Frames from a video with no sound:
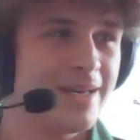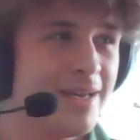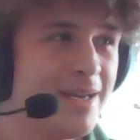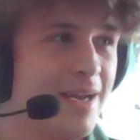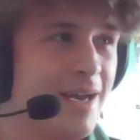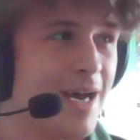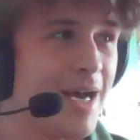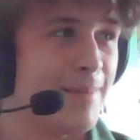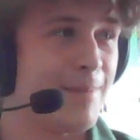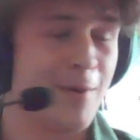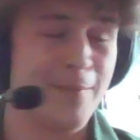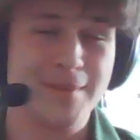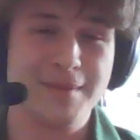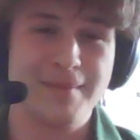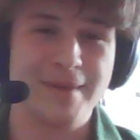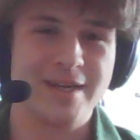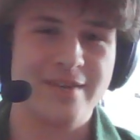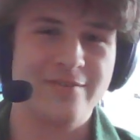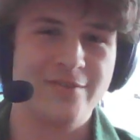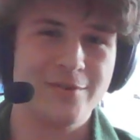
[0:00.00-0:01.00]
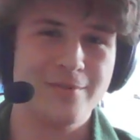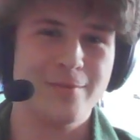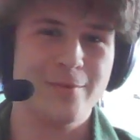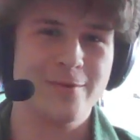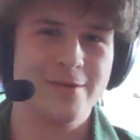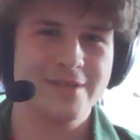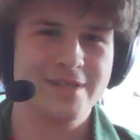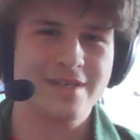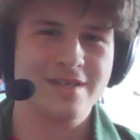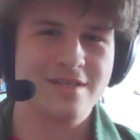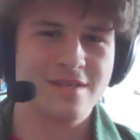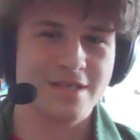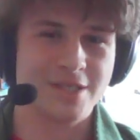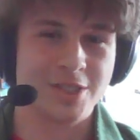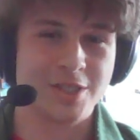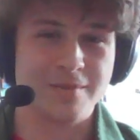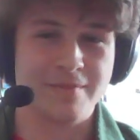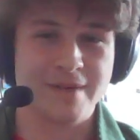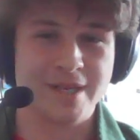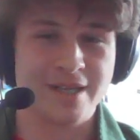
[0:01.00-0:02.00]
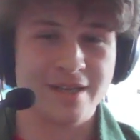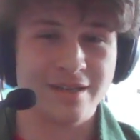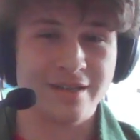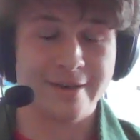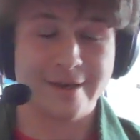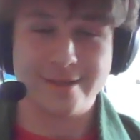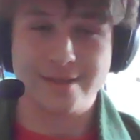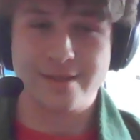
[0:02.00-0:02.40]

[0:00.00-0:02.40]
hoping to make a few more of these. It should be lots